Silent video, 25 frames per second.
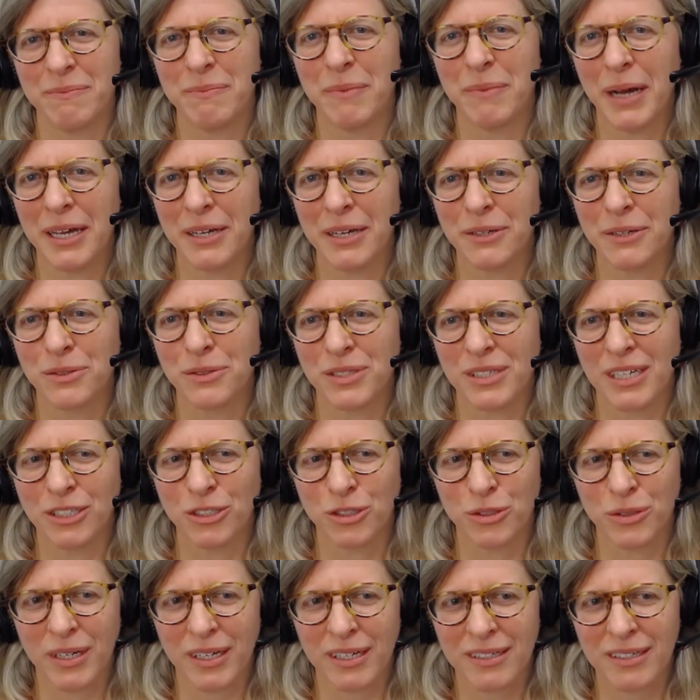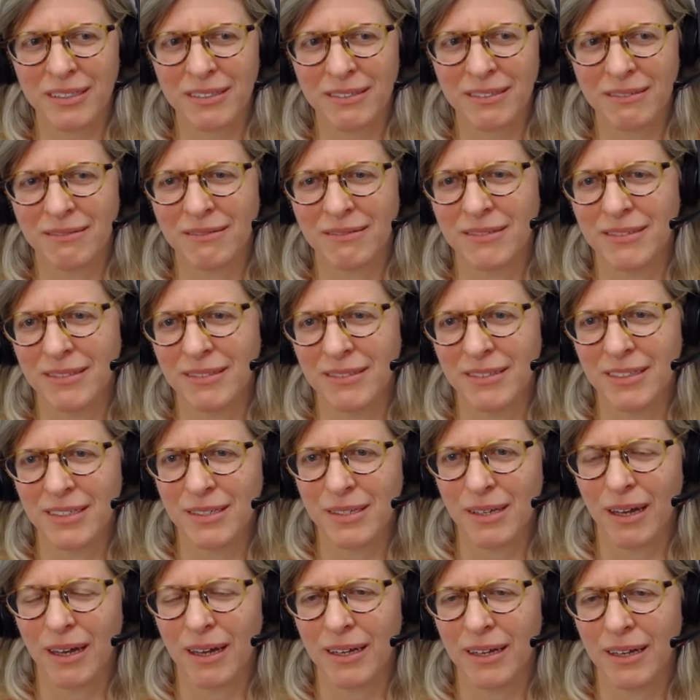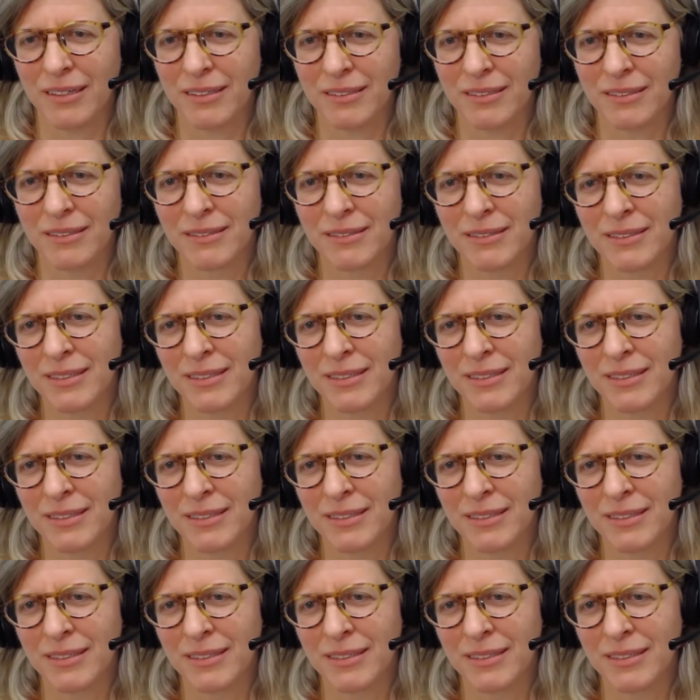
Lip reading: biocentric design.